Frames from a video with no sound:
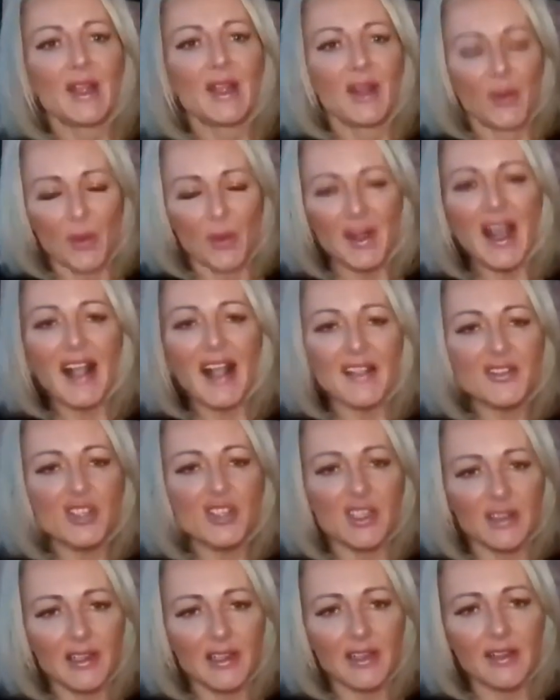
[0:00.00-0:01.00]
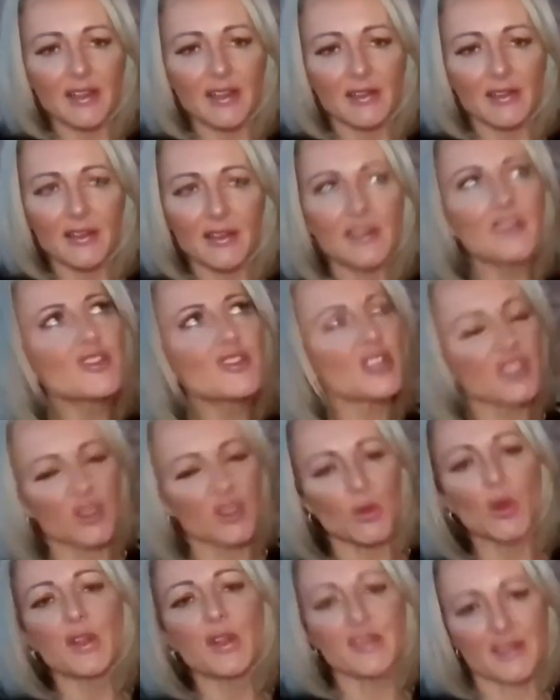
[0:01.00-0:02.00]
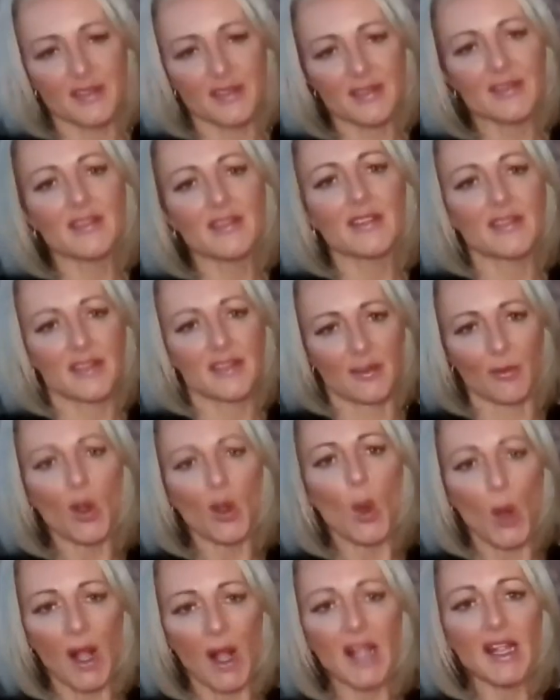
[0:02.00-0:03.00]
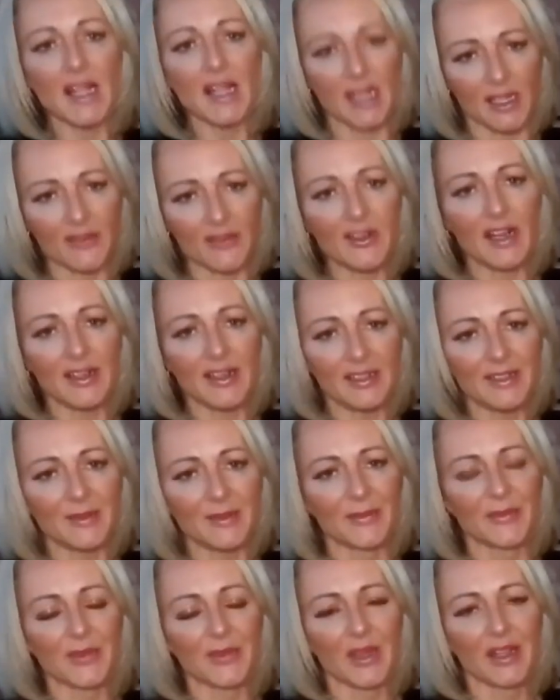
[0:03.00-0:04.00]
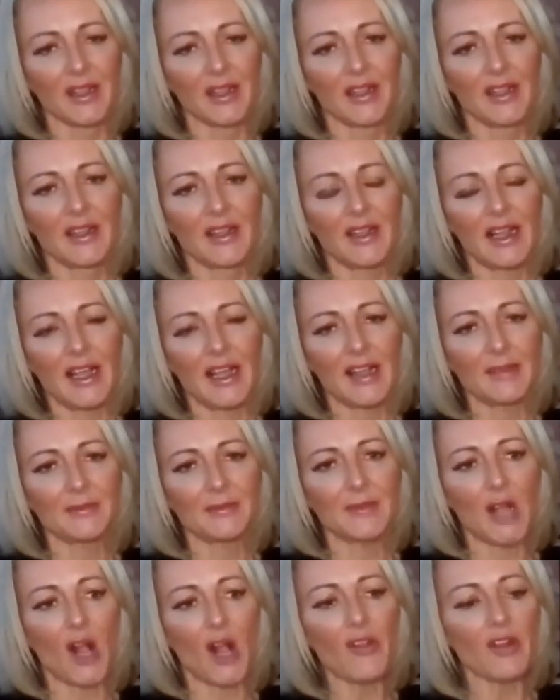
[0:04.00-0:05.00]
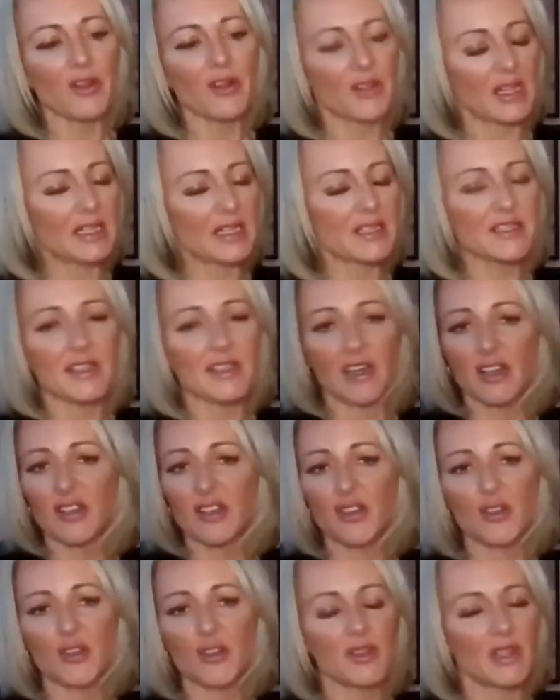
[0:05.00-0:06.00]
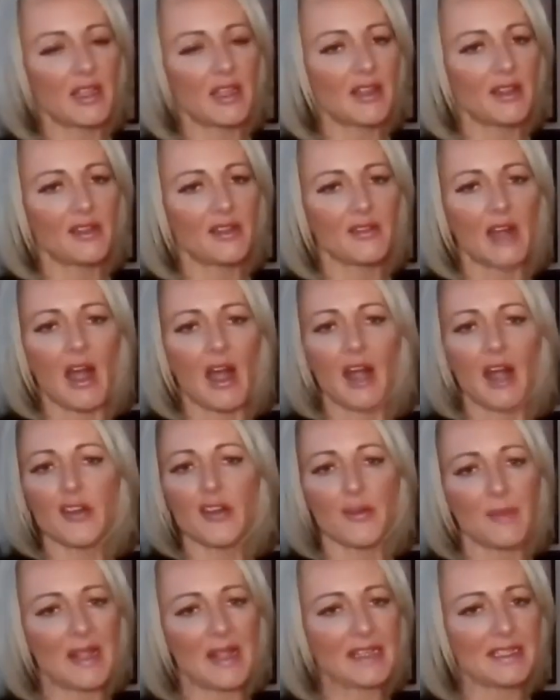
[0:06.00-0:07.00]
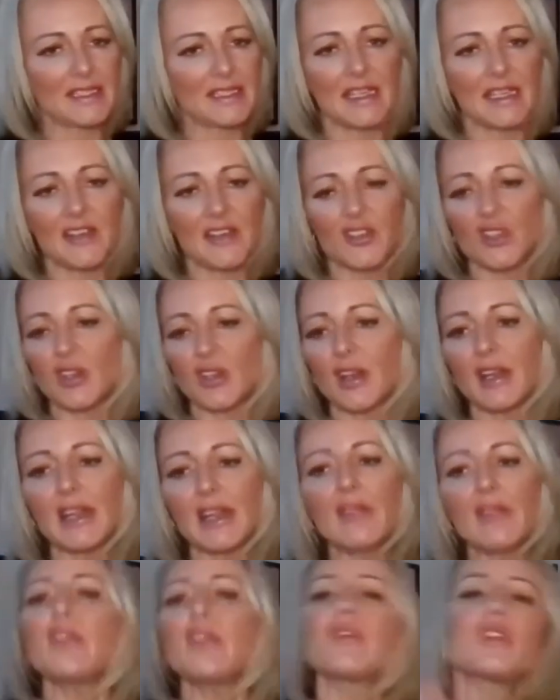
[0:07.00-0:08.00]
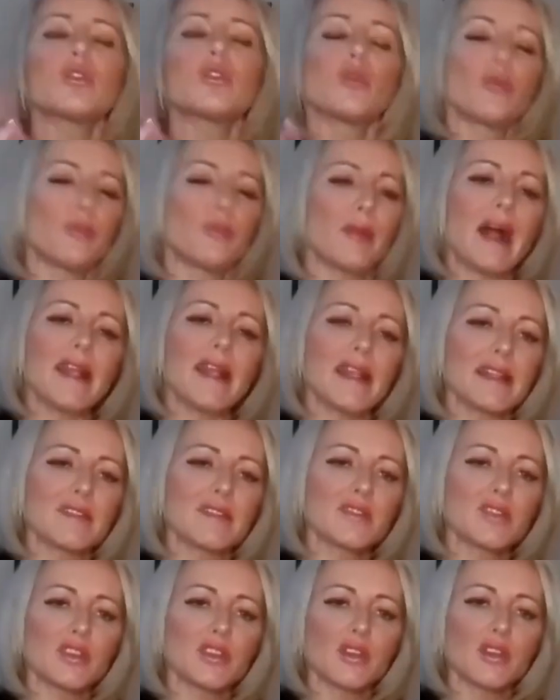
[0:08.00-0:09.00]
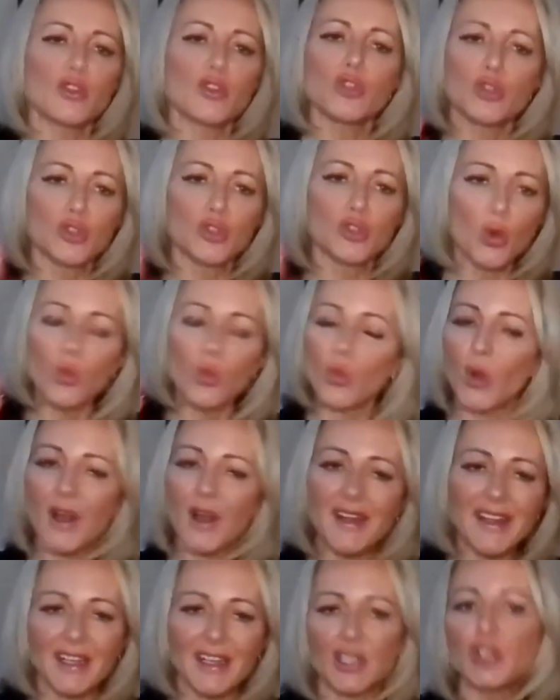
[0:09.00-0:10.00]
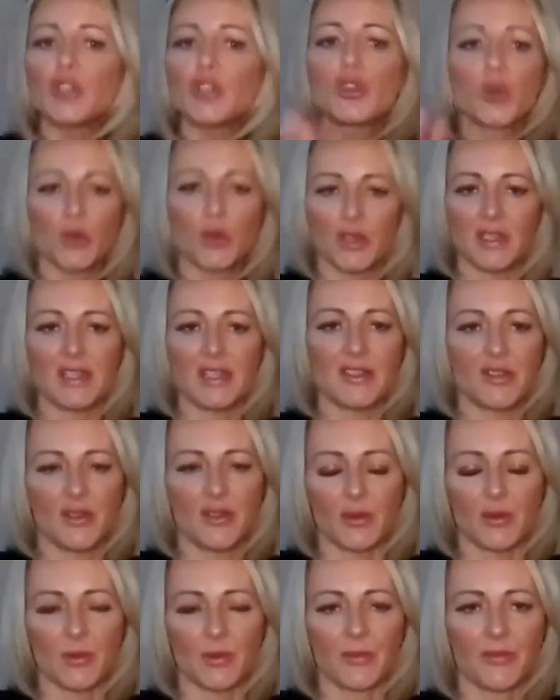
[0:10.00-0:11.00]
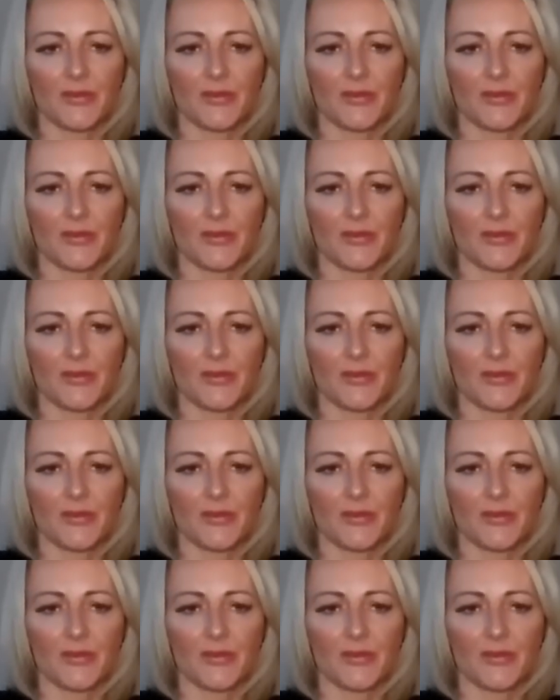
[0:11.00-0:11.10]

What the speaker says: When actually, you just want some quiet, right? Other things that are good are your meditation. And even if you don't buy into it, don't worry, you don't need to.